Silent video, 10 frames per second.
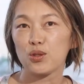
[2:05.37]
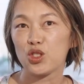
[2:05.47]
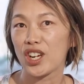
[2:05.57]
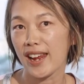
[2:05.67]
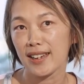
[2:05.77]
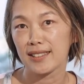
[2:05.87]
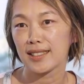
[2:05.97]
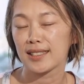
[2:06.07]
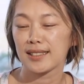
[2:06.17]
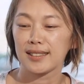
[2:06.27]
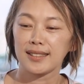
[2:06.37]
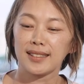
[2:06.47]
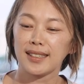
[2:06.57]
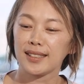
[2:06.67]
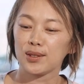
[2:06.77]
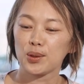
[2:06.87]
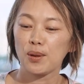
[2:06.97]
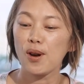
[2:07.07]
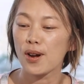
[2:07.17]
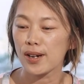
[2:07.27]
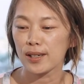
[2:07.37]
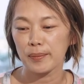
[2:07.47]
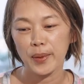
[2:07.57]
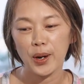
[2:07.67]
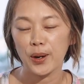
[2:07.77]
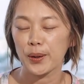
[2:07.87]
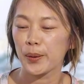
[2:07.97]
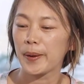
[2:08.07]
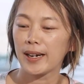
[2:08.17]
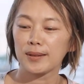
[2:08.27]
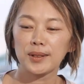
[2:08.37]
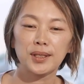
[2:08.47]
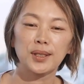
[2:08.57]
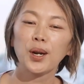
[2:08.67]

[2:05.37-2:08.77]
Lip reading: change and to learn more about